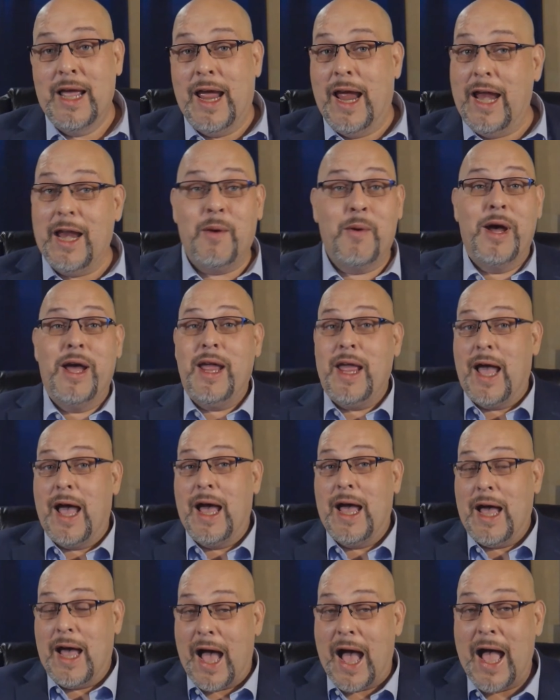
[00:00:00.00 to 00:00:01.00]
Anyway,
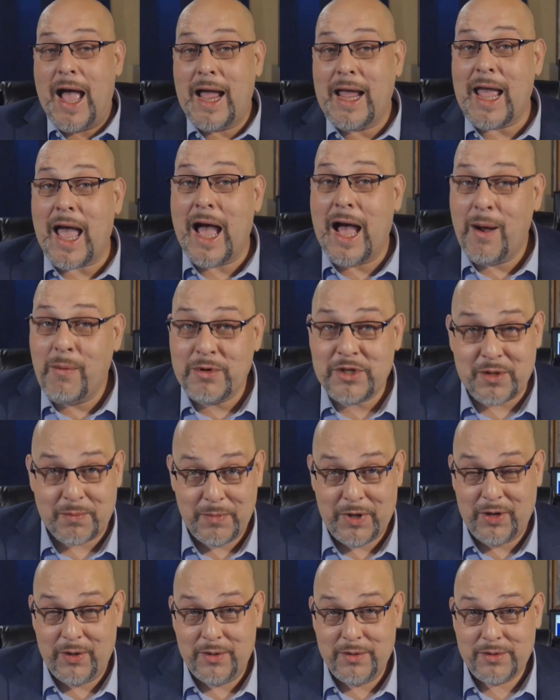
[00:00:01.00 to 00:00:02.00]
I, I, I was
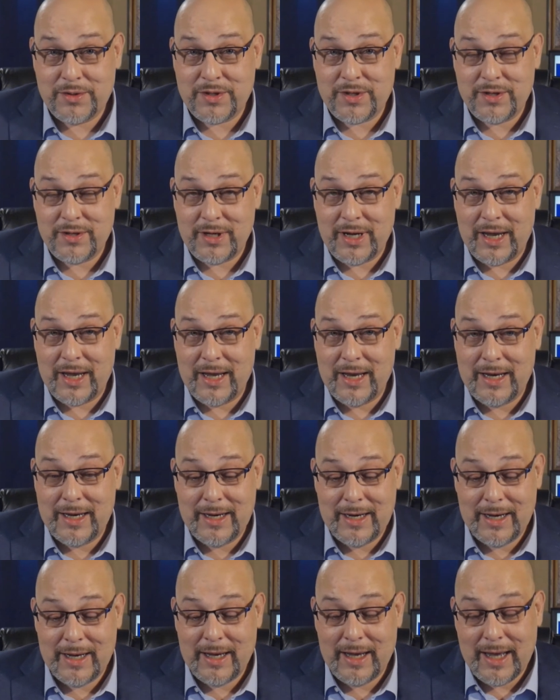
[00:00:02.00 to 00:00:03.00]
amused
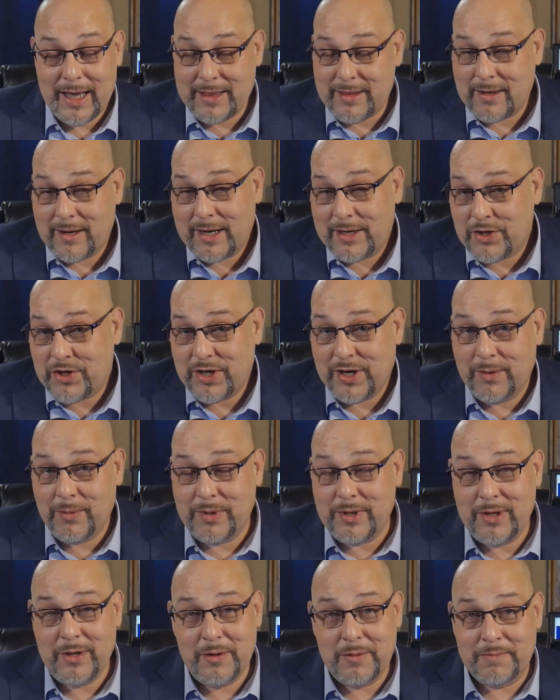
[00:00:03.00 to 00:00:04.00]
and uh, I thought I'd share it
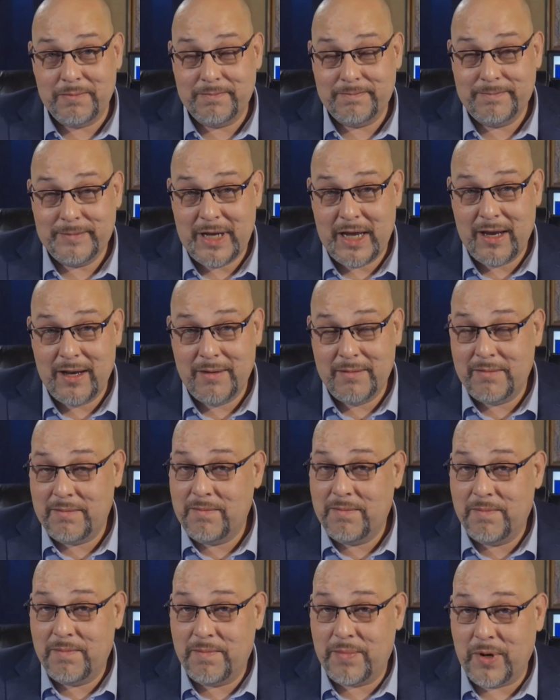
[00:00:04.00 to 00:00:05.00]
with you. And
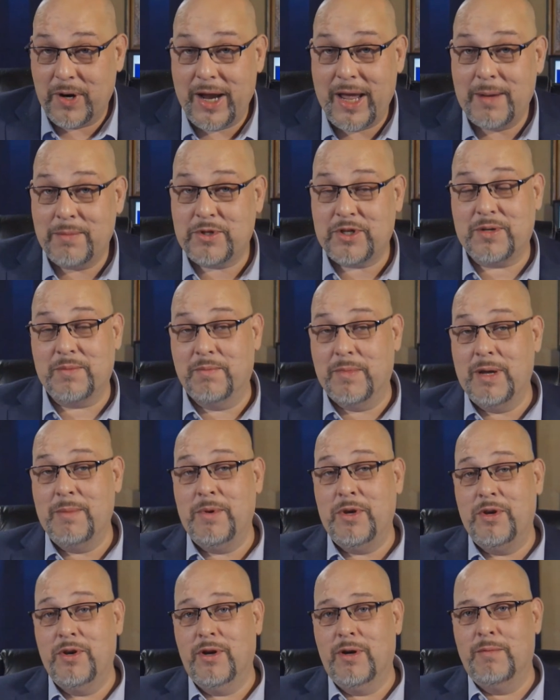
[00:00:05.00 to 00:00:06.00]
perhaps
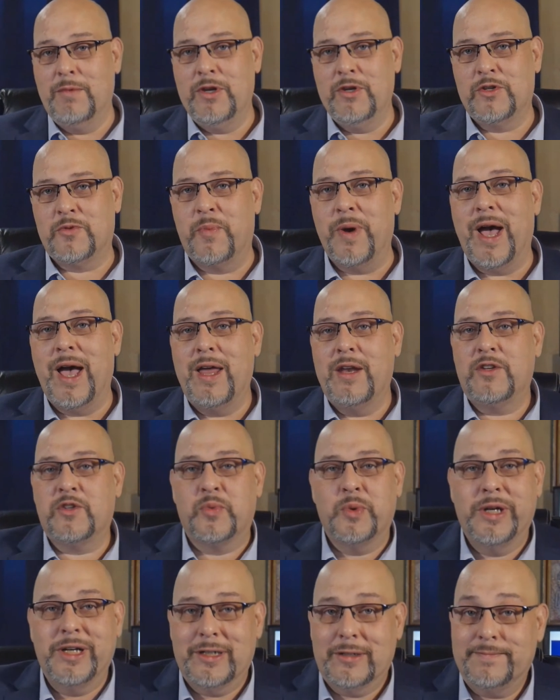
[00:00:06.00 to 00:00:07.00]
maybe you're amused by it as
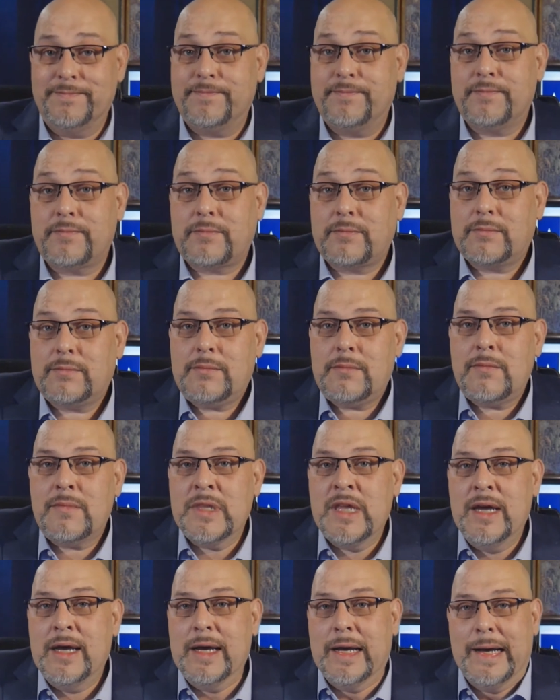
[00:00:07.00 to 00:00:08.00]
well.
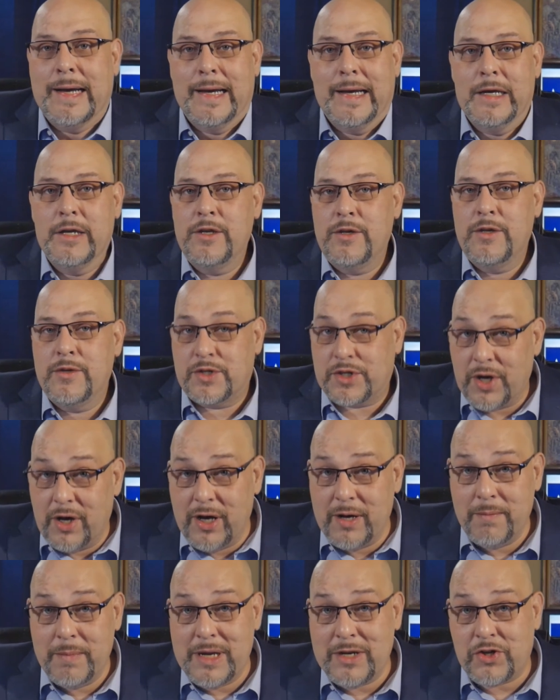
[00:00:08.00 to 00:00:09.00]
Uh, you saw
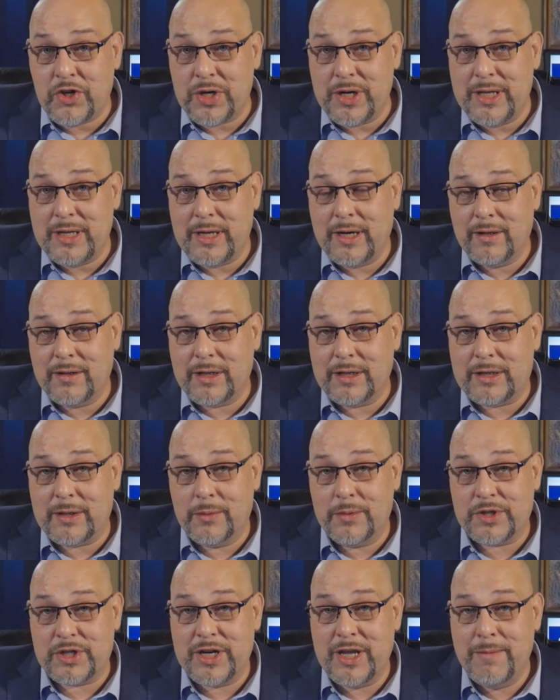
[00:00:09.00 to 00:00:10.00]
it mentioned in there that there
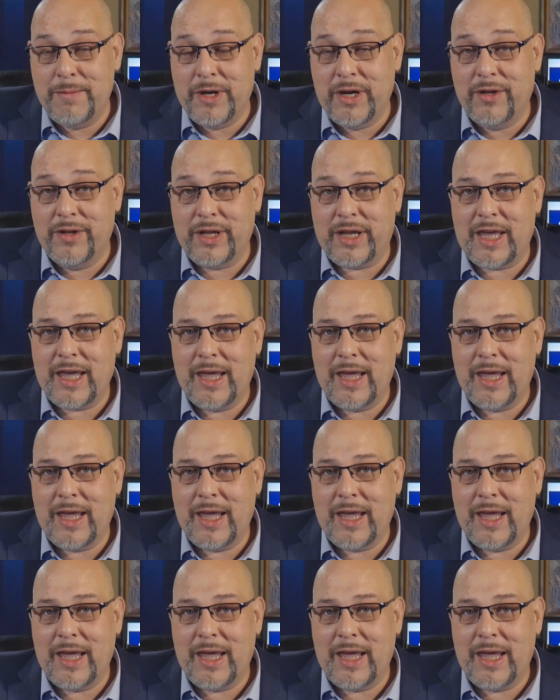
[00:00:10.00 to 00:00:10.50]
was an email that